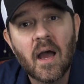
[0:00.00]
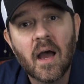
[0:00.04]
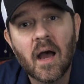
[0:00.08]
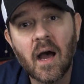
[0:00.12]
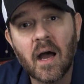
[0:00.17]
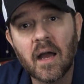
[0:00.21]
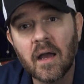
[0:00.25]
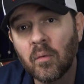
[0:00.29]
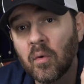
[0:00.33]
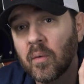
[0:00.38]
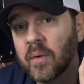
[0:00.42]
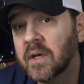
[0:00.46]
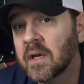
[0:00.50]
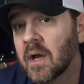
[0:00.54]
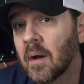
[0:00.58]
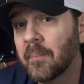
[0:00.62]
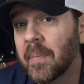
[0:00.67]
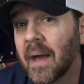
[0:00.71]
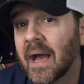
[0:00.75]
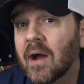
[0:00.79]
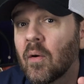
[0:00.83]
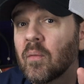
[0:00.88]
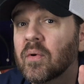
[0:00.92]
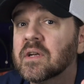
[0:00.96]
And when we come
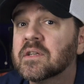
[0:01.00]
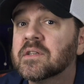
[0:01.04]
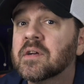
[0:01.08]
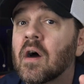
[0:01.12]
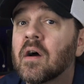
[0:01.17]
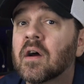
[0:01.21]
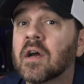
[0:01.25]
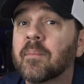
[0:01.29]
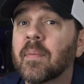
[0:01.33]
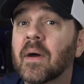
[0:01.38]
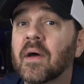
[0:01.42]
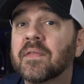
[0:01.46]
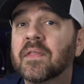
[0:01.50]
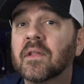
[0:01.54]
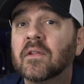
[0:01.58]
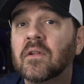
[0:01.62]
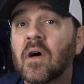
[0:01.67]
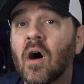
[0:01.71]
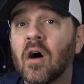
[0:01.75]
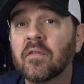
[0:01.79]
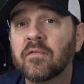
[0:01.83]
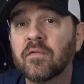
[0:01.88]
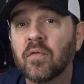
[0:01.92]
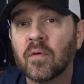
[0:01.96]
back, I want to talk about the
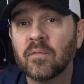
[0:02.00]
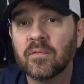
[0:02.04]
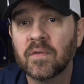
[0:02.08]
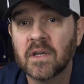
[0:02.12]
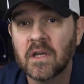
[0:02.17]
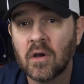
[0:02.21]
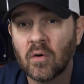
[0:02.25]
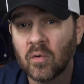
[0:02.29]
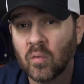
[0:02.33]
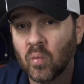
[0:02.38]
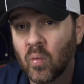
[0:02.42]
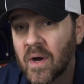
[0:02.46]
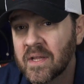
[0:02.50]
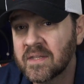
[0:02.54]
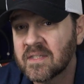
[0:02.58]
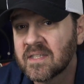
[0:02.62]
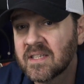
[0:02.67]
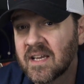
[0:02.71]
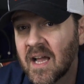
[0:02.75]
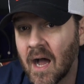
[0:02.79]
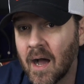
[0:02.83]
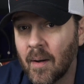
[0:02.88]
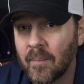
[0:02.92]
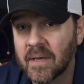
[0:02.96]
long form video and what's
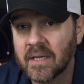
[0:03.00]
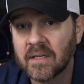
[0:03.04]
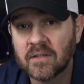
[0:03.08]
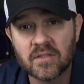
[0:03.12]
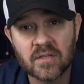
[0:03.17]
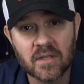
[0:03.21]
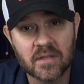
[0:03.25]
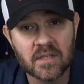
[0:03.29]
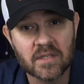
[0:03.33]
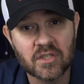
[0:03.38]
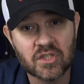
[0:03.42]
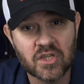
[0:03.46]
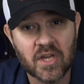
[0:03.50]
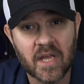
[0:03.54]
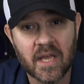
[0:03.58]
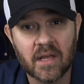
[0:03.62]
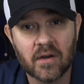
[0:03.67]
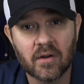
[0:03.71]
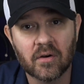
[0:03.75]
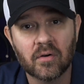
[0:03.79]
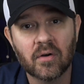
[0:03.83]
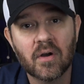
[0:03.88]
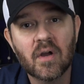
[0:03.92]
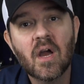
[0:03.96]
coming to the
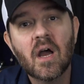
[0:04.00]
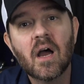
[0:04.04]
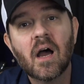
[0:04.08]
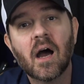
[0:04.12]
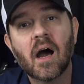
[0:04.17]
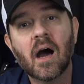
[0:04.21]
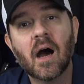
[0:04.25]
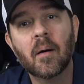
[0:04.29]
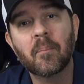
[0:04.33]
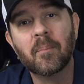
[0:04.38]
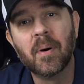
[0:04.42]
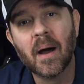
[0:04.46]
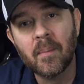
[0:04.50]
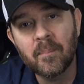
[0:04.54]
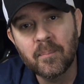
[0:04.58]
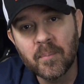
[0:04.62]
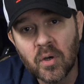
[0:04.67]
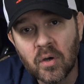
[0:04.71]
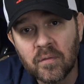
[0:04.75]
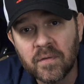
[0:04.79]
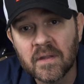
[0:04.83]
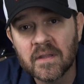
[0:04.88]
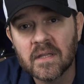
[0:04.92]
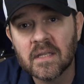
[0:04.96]
channel by
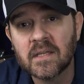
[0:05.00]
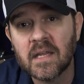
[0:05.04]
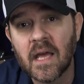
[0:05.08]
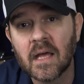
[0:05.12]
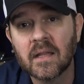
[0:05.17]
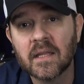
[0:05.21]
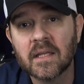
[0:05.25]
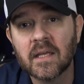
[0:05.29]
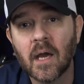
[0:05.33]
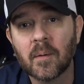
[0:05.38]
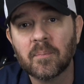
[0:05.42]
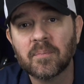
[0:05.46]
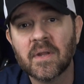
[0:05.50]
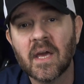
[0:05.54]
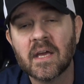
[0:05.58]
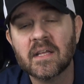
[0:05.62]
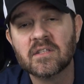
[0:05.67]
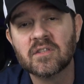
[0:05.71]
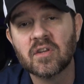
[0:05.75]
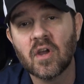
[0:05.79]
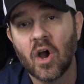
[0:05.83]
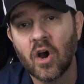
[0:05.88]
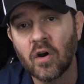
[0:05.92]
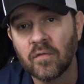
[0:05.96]
moving the daily
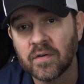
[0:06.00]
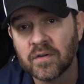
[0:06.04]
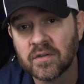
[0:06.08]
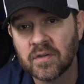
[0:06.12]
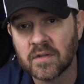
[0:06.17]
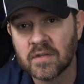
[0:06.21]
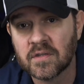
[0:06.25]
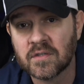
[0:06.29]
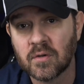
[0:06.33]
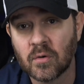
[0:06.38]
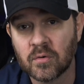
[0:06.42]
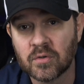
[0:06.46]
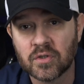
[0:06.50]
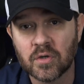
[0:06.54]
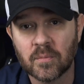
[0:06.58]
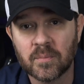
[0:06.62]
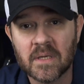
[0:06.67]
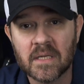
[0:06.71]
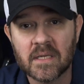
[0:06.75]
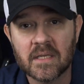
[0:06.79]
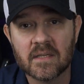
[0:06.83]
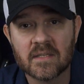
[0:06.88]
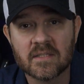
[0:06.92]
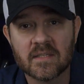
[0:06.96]
updates over to the social media